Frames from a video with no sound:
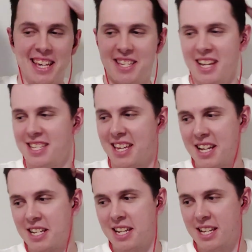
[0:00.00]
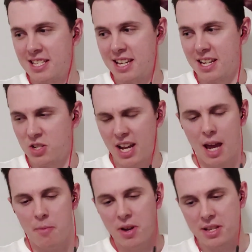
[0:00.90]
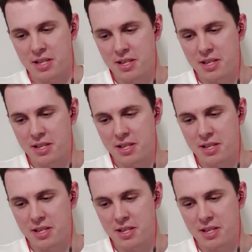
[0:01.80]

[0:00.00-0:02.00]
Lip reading: It starts to get intense. Jackhammering is